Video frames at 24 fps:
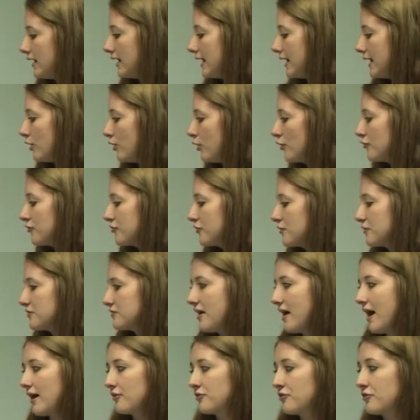He also
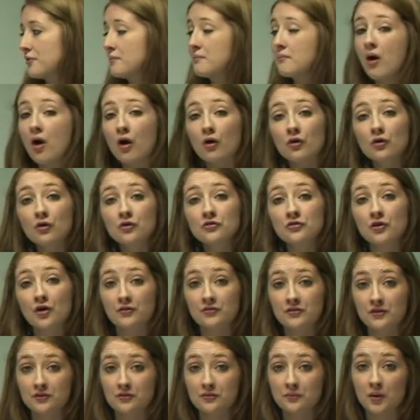attacks the morals
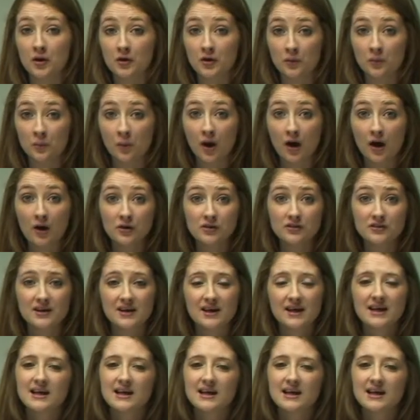of his modern world